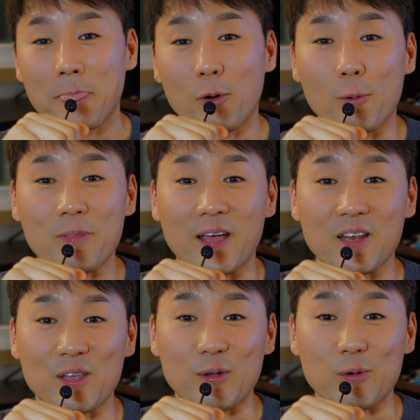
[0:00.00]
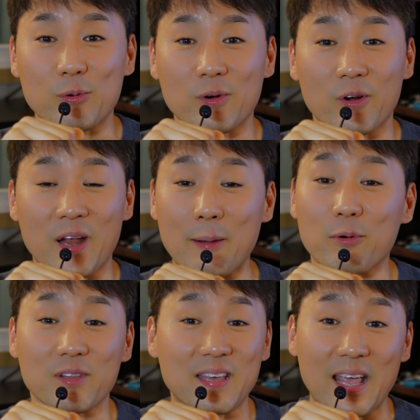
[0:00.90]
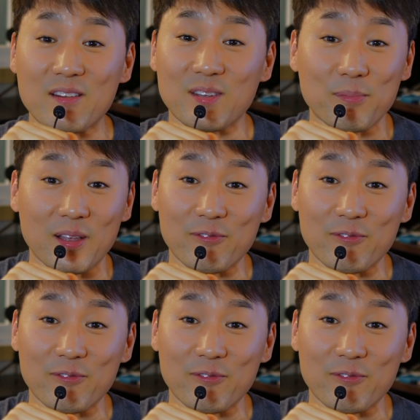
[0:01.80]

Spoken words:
Hope that you are able to gain something